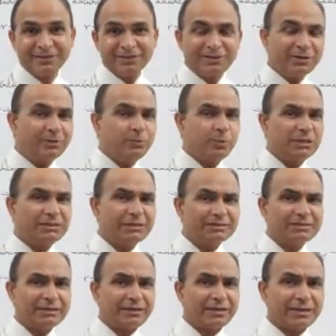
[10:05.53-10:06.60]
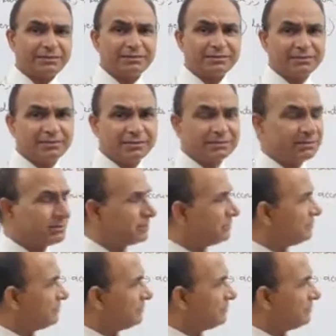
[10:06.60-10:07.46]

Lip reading: Now, what are the characteristics,